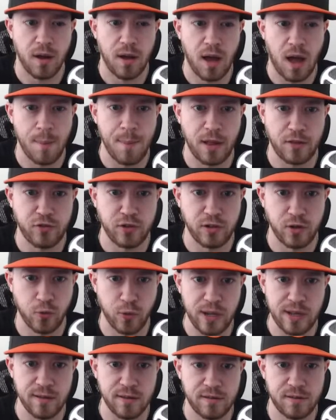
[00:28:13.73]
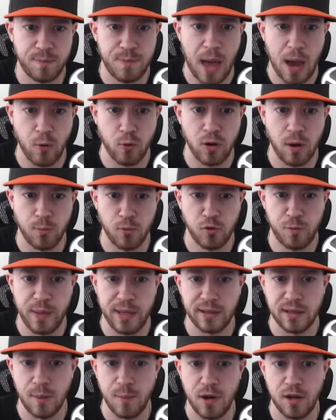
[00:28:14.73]
I mentioned Green's power numbers
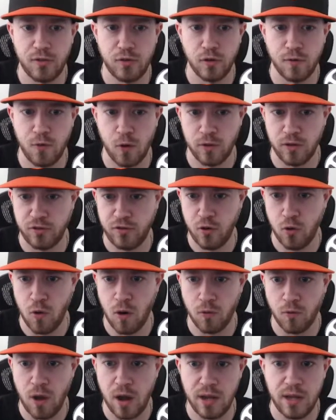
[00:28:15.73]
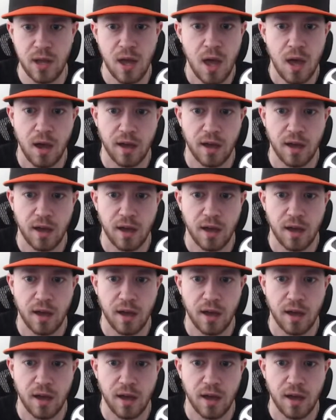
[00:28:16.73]
being limited so far this year already.